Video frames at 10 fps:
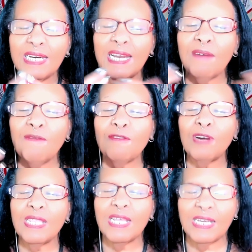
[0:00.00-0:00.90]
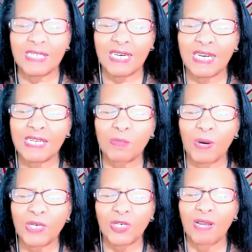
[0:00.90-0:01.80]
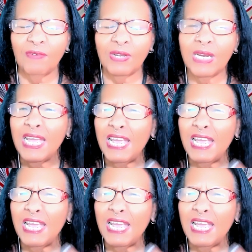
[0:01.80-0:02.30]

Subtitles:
and everything is an expression of it.